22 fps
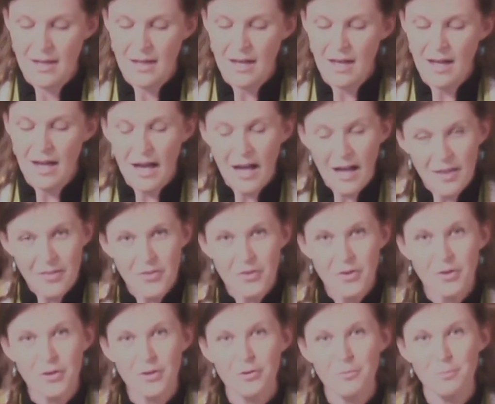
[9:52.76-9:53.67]

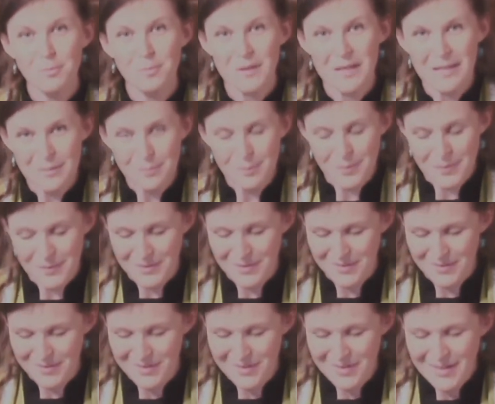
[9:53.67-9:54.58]
Other
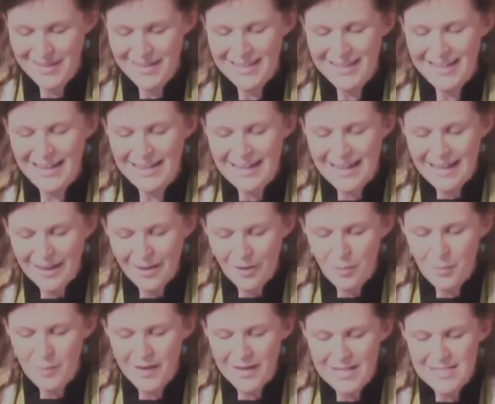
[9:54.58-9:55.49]
people can
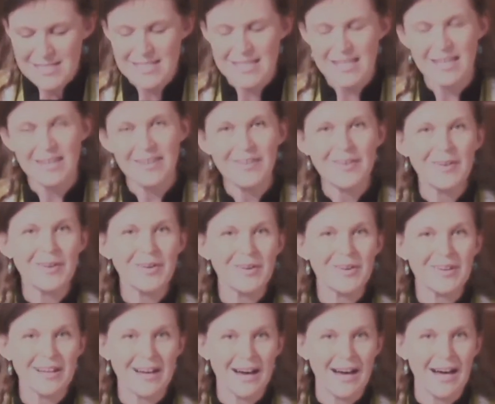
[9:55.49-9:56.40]
help us hear
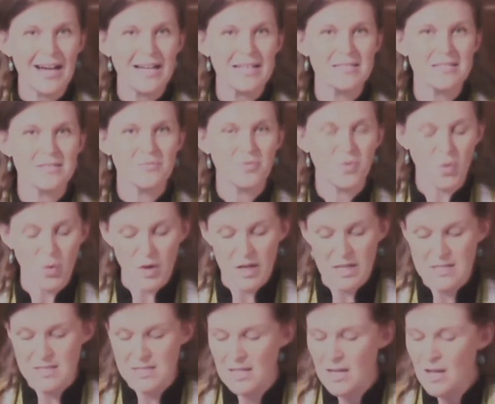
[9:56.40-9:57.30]
God's
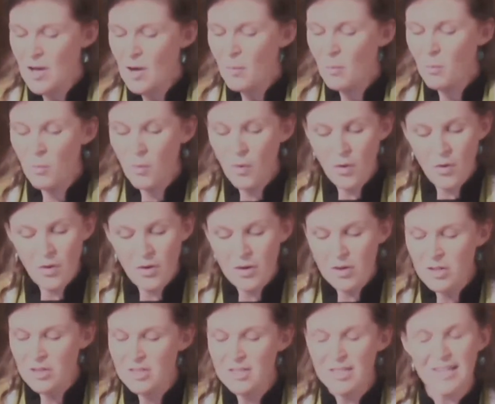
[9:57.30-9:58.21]
voice
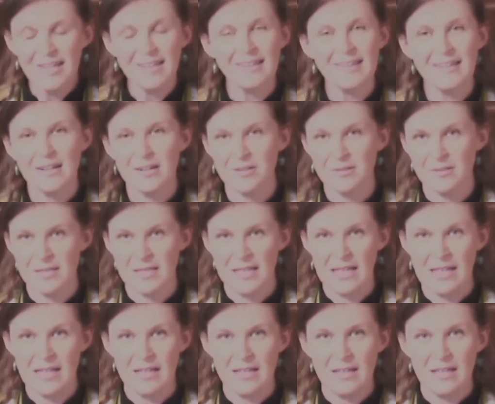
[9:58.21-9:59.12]
more
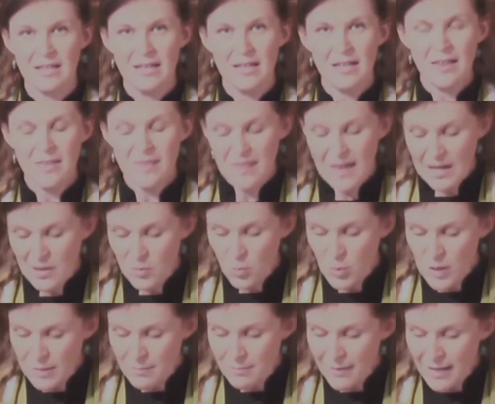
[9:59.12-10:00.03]
clearly than
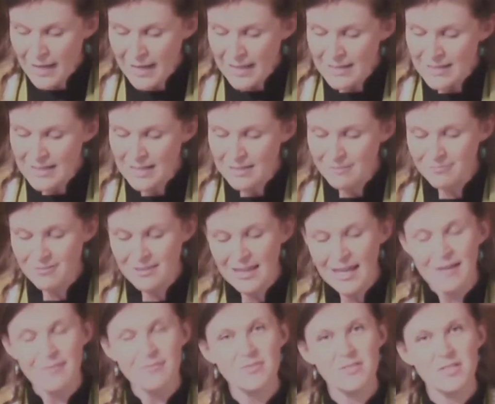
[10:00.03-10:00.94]
we might if
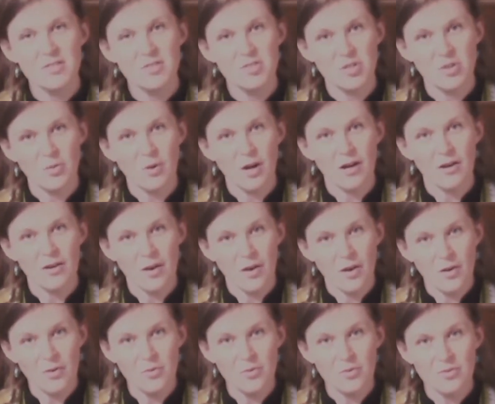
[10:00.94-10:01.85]
left to our
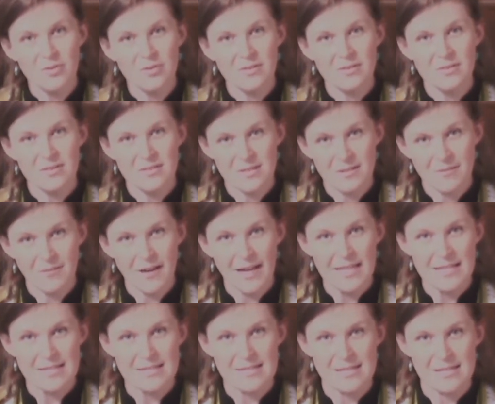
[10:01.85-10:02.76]
own
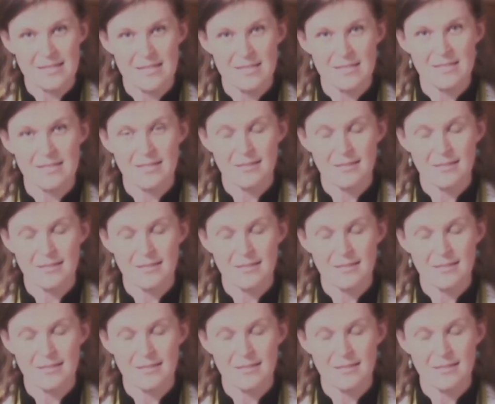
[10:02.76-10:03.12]
devices.